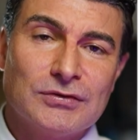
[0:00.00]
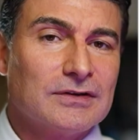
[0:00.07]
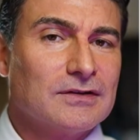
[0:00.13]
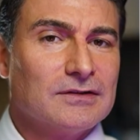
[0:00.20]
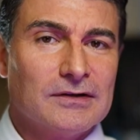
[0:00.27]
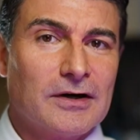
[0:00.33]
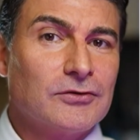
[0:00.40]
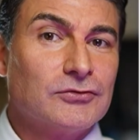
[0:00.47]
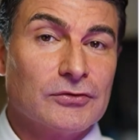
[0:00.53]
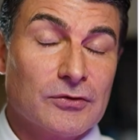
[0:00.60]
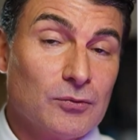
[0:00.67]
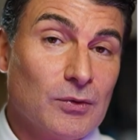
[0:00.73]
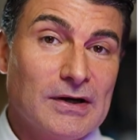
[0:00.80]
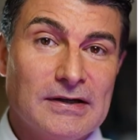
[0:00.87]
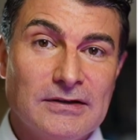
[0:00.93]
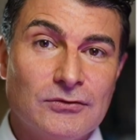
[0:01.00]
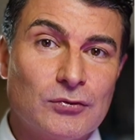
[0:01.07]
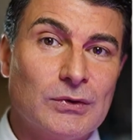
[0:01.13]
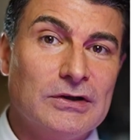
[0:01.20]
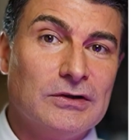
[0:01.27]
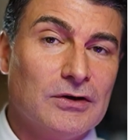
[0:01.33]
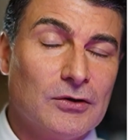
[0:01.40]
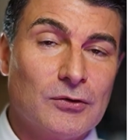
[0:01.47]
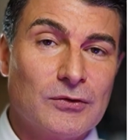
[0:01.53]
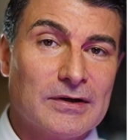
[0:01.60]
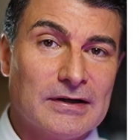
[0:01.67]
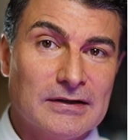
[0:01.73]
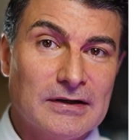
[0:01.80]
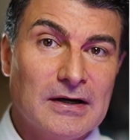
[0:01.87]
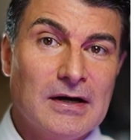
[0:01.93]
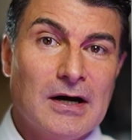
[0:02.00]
and the larger the range, we know that